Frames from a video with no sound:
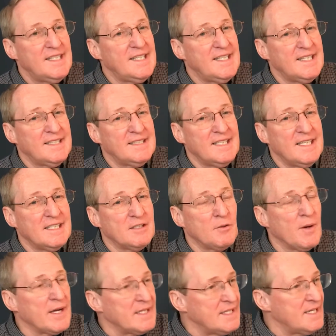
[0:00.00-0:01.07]
and in
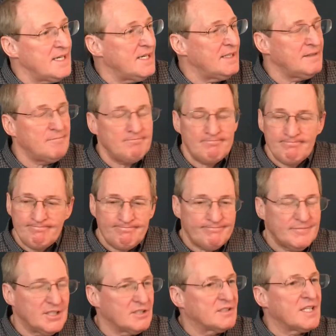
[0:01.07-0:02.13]
great need,
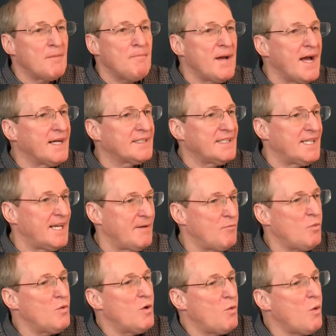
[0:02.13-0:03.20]
just come back to
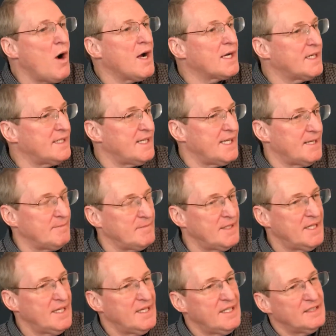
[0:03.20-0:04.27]
him, walk in him.
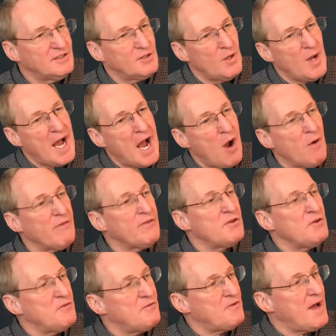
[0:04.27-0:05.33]
So however
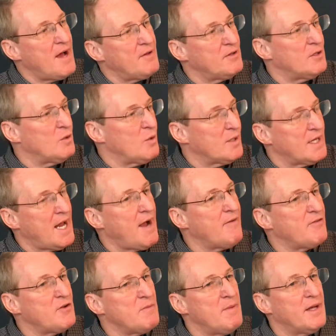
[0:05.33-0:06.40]
you found the Lord,
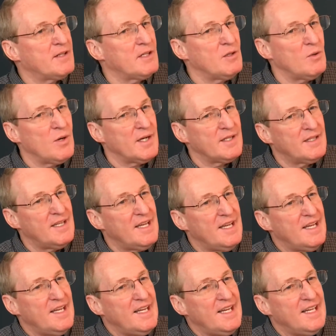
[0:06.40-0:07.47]
however you met the Lord,
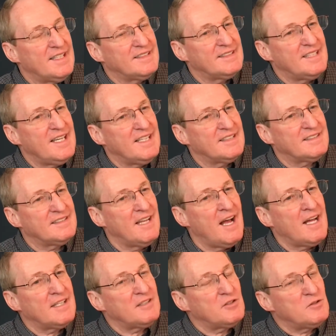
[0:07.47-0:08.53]
it's
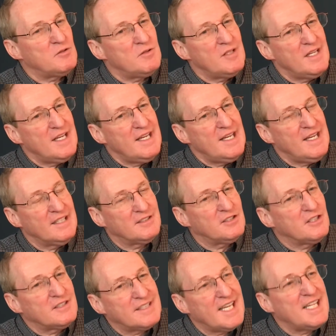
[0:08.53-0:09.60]

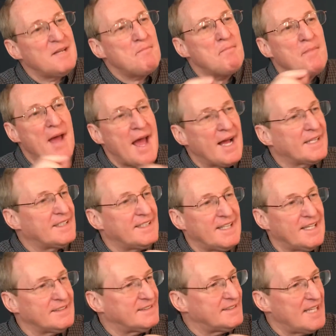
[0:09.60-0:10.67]
just getting back to
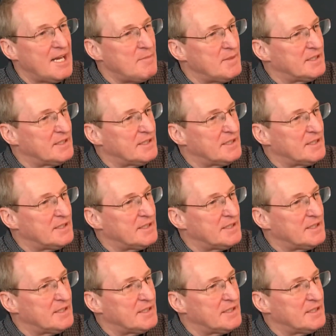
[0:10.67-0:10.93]
that same